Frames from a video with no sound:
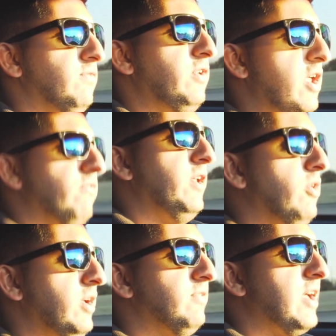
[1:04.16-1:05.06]
of today's
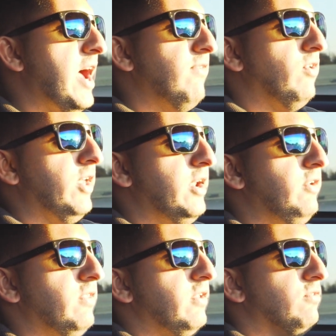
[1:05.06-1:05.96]
video is kind of related
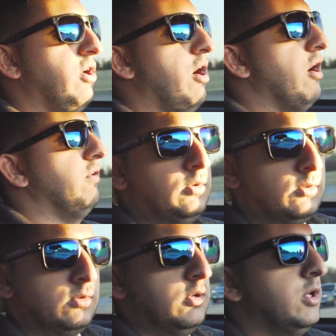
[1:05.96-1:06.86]
to this car.
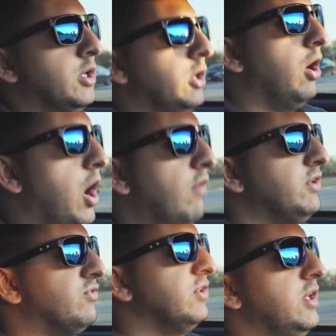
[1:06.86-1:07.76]
Now,
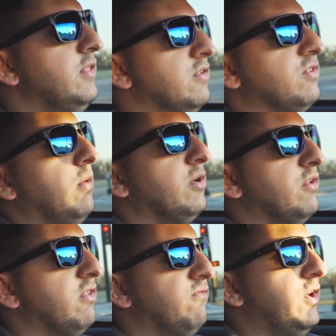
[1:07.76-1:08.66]
obviously the subject
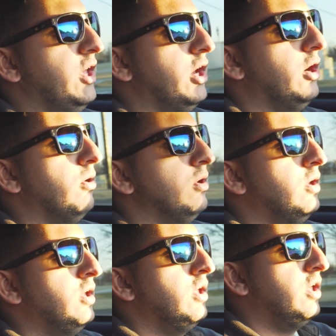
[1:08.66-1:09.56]
of this video
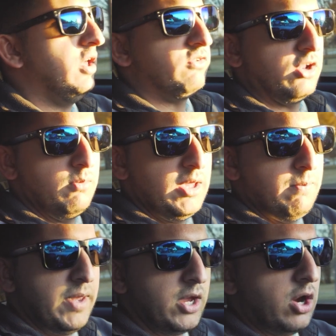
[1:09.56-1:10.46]
is going to be a
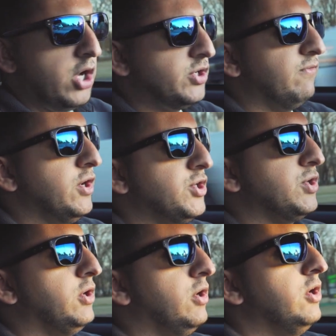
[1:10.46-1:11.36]
bit
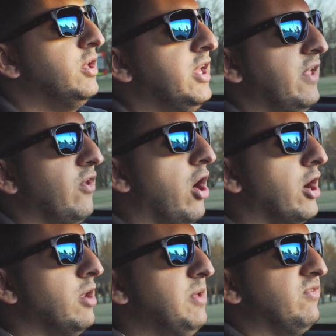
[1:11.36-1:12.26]
controversial, and there are
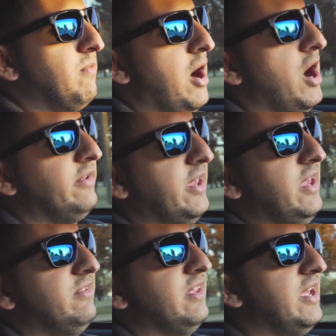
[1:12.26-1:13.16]
going to be some hot
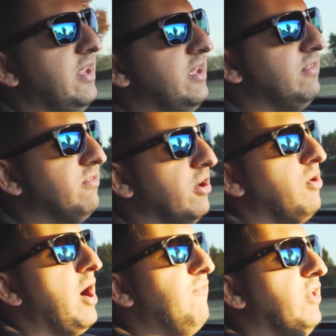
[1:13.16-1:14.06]
takes in it,
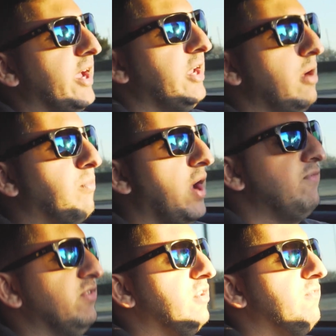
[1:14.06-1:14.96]
so I feel like I need to
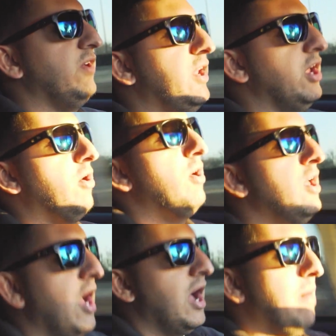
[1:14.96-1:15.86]
preface this video.
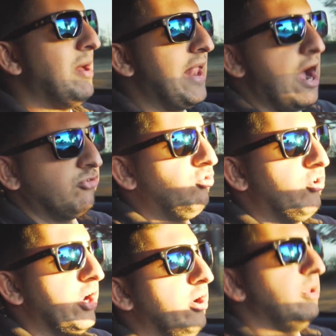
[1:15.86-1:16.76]
I'm not out to
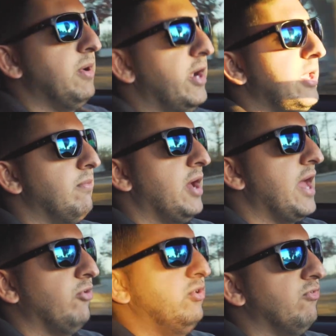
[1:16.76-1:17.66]
trigger anybody, I'm not
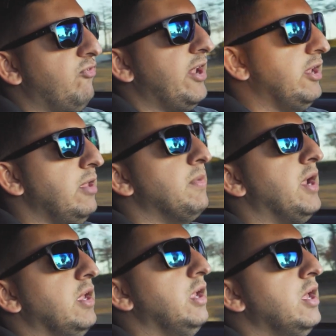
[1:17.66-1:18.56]
out to offend
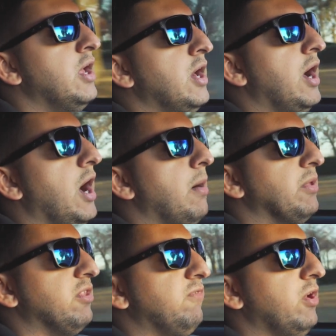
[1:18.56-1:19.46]
anybody,
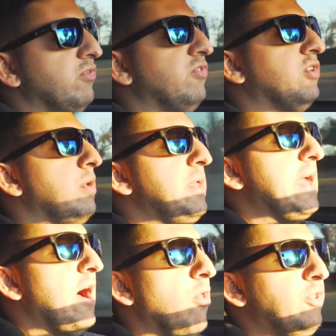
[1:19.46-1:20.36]
but this video is just going to be a
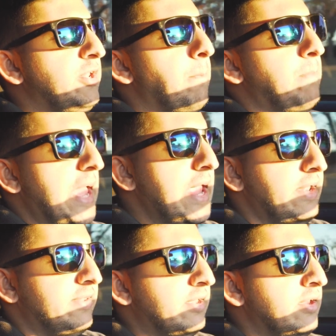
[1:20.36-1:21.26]
healthy debate
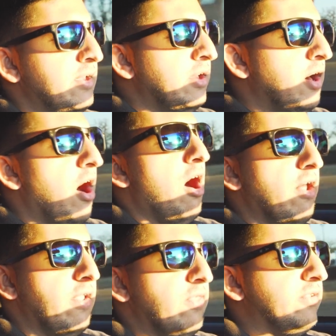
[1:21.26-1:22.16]

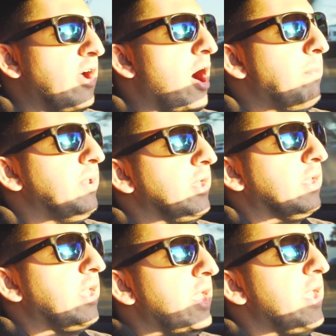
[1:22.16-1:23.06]
on the topic,
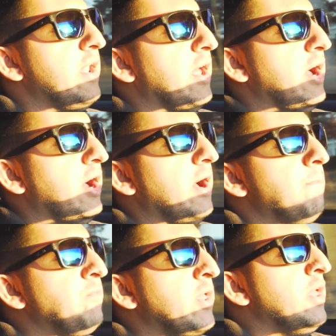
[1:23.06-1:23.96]
and
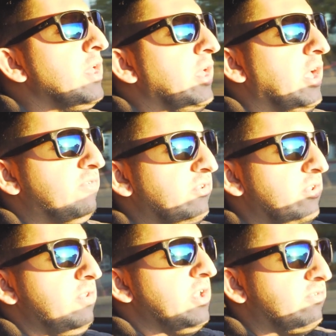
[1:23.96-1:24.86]

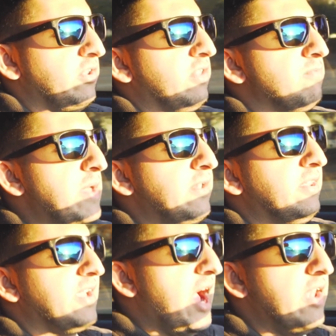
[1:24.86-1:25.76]
it's meant
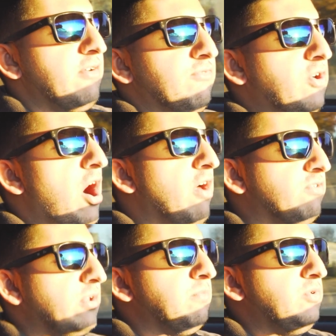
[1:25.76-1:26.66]
to kind of
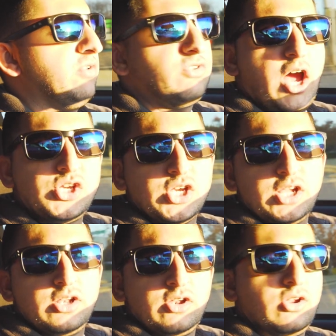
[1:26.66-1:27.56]
cause some
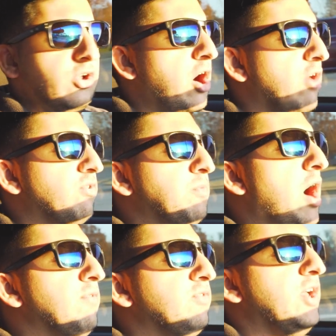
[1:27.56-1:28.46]
discussion, cause some
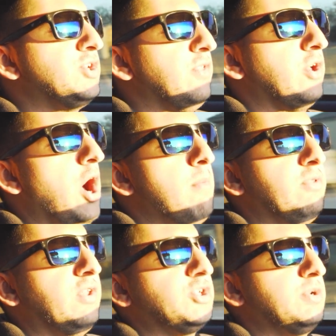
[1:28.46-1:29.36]
conversation in the
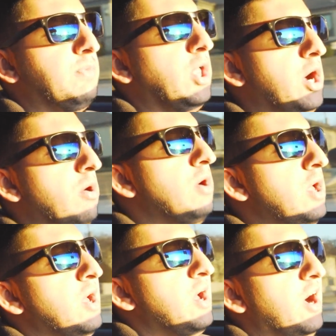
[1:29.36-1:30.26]
comment section below,
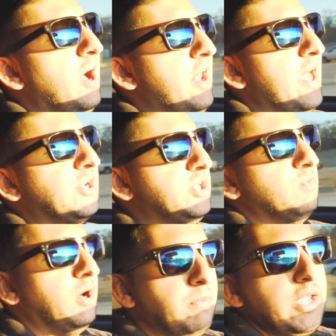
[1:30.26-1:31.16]
and I actually
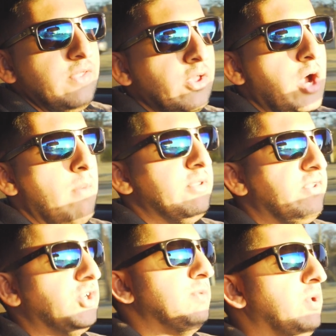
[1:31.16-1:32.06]
will be in the comment
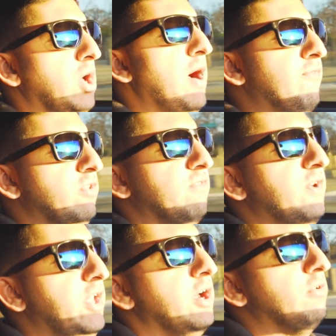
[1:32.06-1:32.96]
section below after this
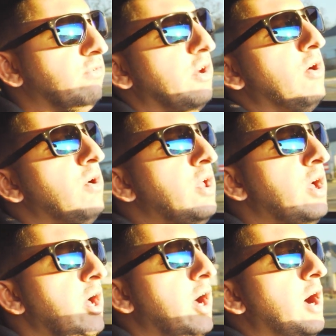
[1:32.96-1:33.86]
video, so
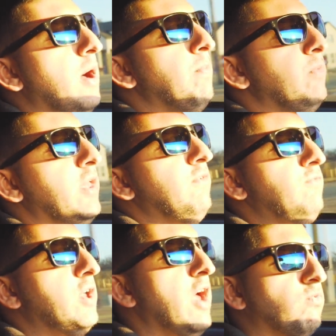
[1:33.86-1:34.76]
if
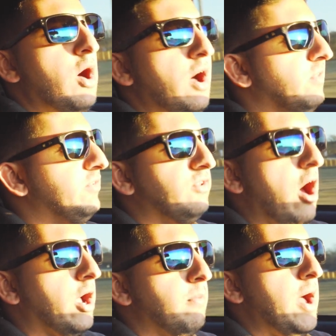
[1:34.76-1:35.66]
you guys want, let's
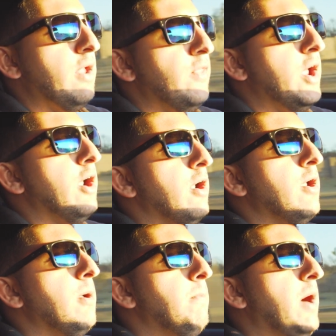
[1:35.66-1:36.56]
talk about it there.
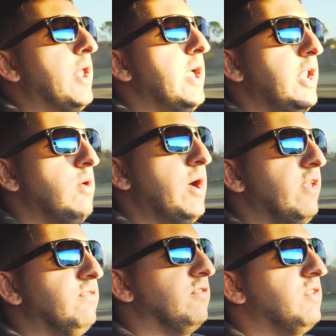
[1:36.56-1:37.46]
But
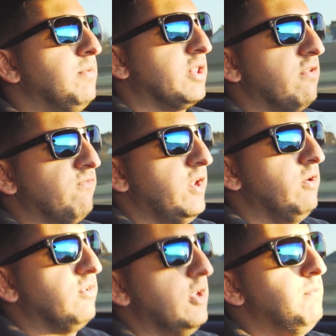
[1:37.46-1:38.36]
anyways, the subject of this video
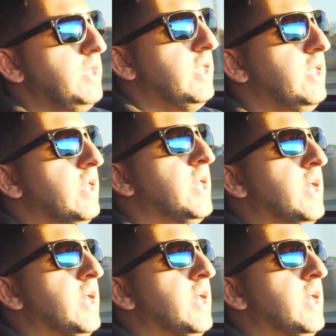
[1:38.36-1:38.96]
is going to be